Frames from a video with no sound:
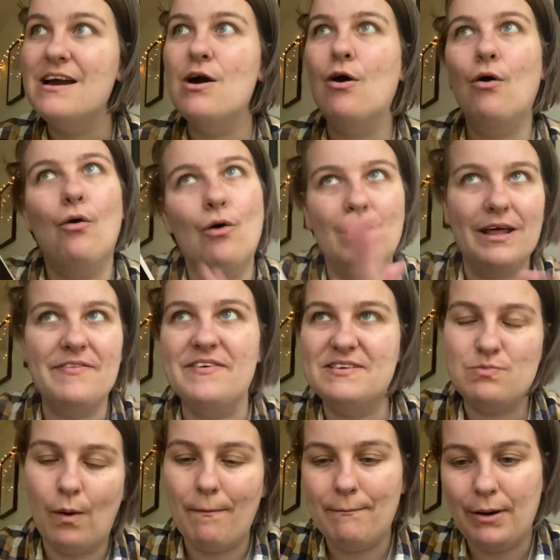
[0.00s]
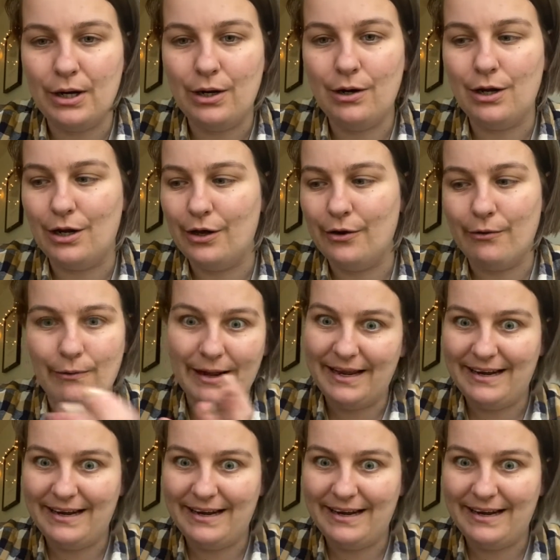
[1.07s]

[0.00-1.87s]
all in this one bungalow in